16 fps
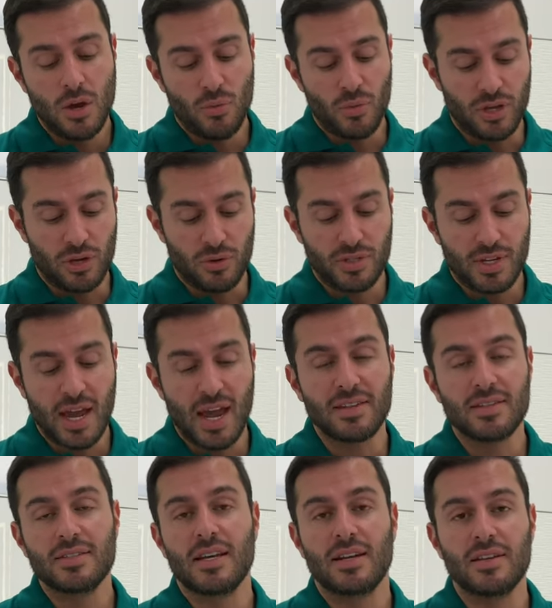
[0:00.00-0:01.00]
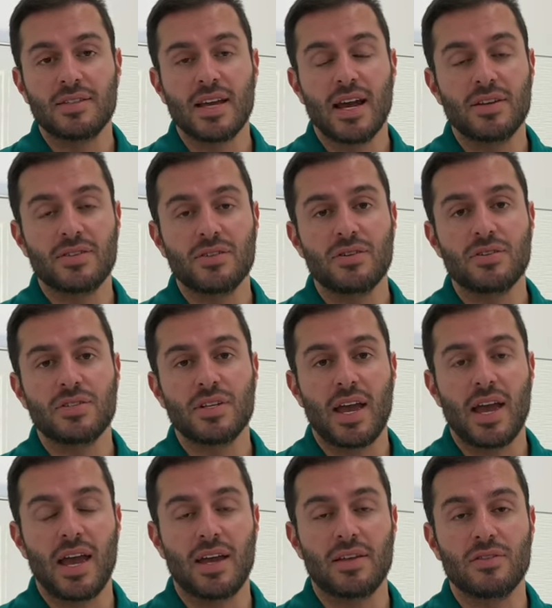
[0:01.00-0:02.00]
We use hand sanitizers
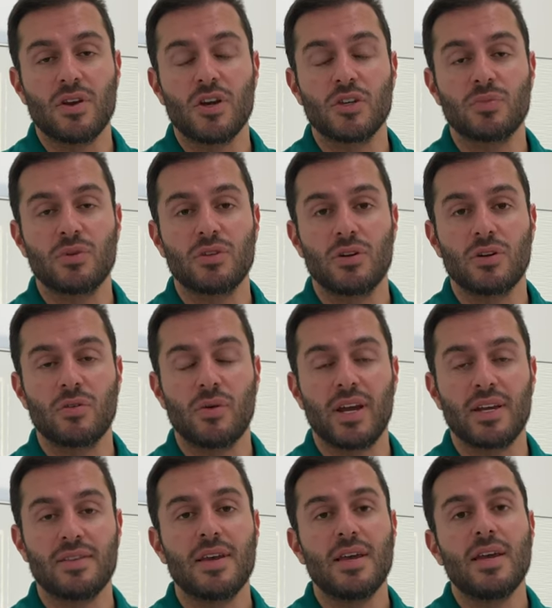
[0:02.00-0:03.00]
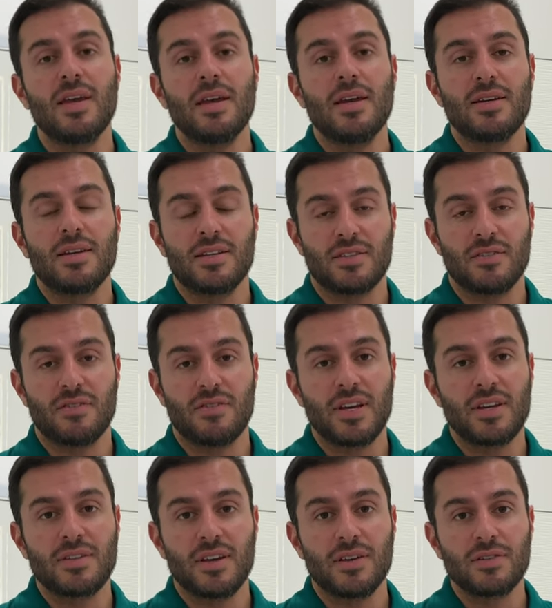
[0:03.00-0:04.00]
and hospital-grade
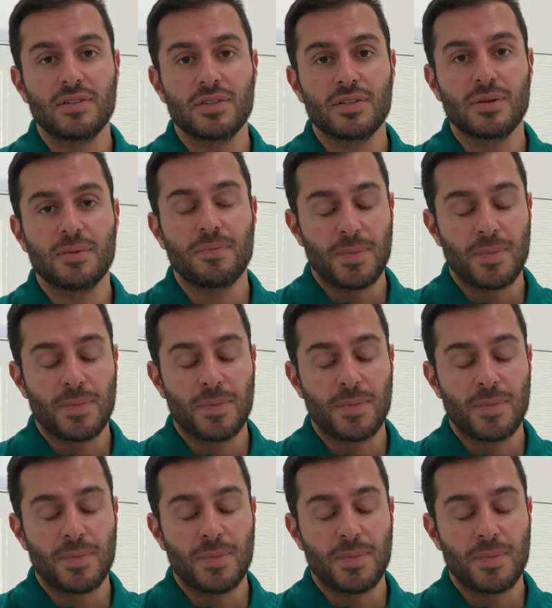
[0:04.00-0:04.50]
disinfectants.